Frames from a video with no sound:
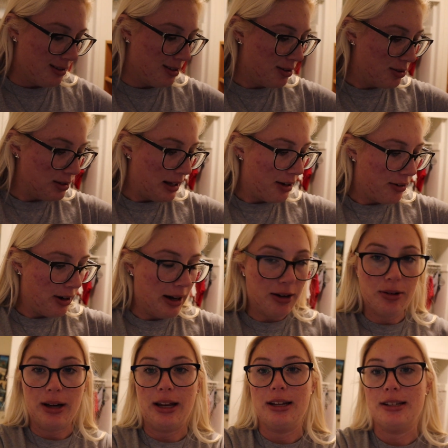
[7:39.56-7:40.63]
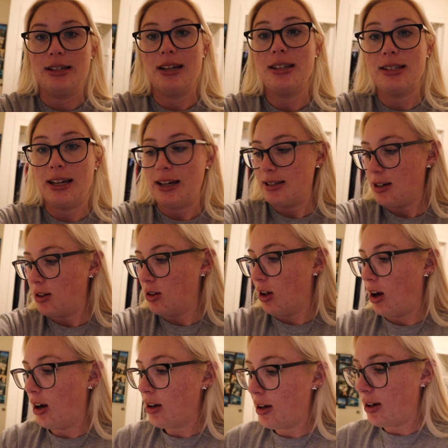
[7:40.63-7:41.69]
a little later now, it is six
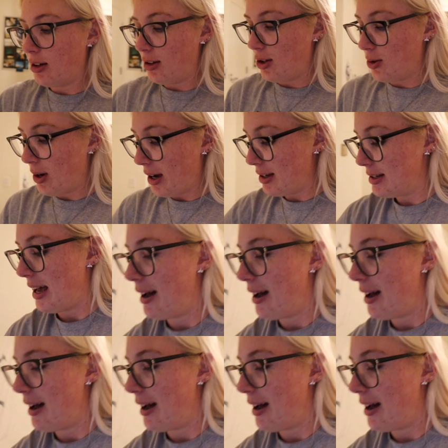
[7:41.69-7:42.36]
o'clock. You guys